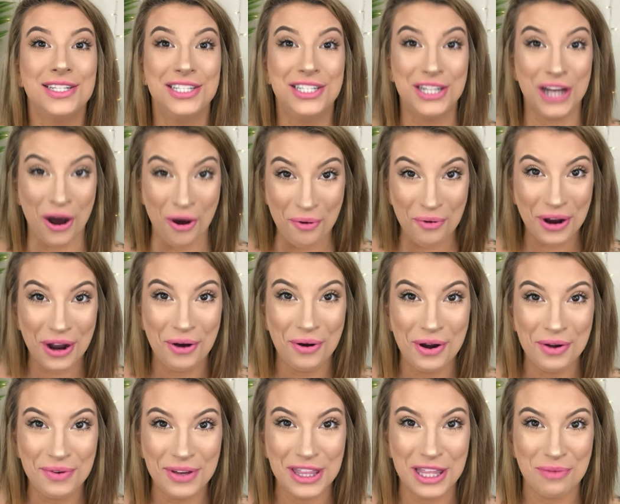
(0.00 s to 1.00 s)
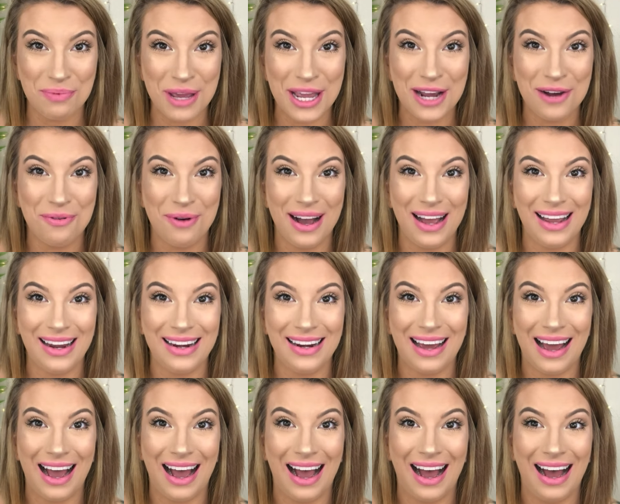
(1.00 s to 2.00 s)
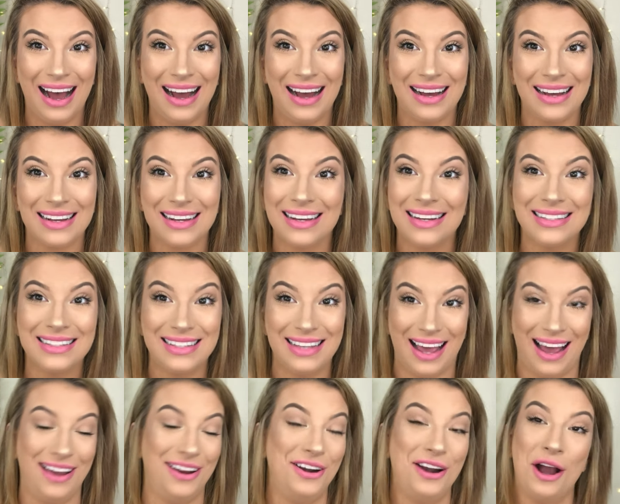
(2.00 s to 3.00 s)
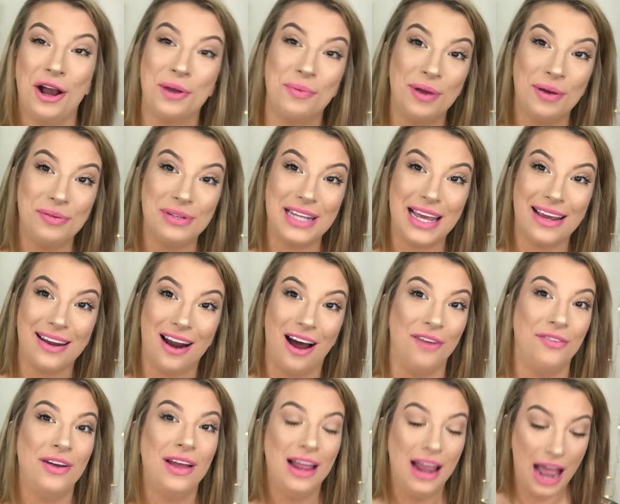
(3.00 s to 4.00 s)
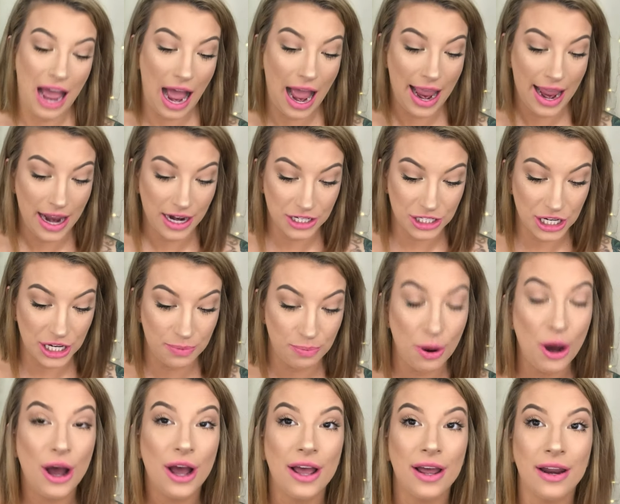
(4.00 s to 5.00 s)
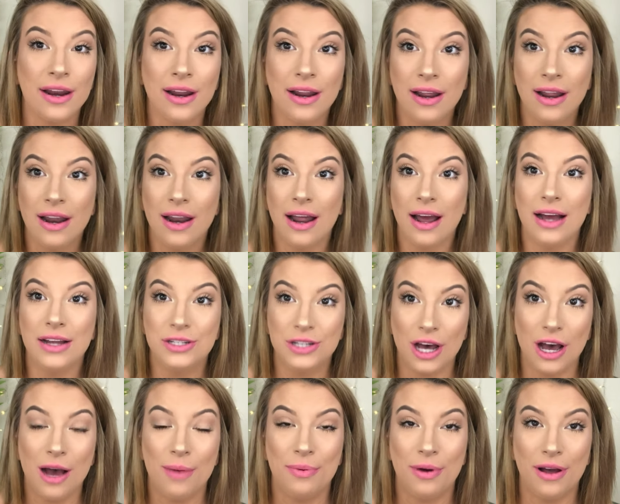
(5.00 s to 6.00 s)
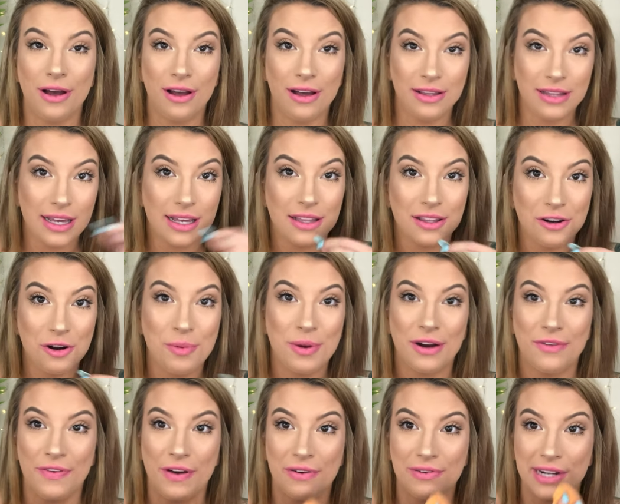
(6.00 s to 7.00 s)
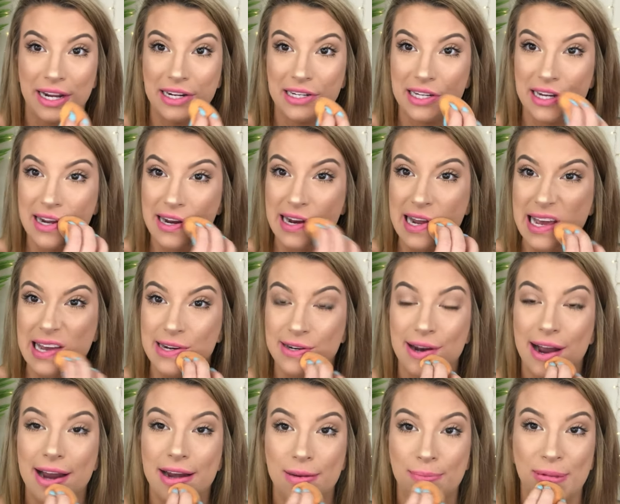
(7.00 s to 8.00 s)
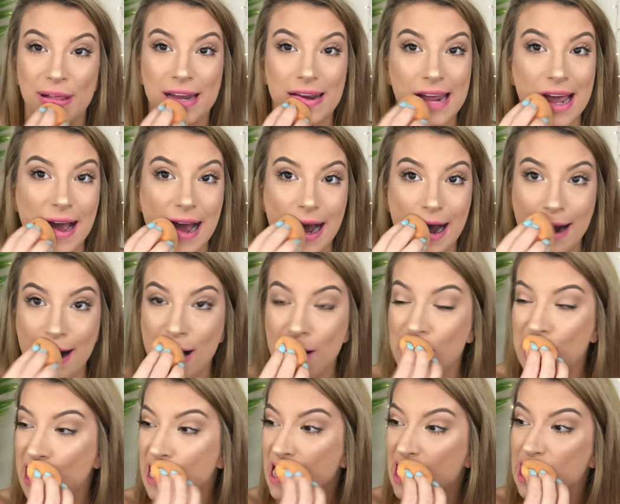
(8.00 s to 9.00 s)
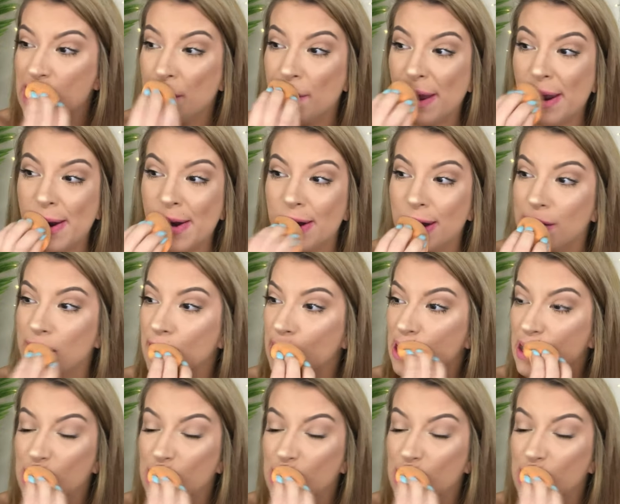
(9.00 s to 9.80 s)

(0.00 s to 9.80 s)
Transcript: don't go in with the pink one because you're not gonna be able to take it off. I actually put a dab, like a little bit of foundation and tried to blend it out and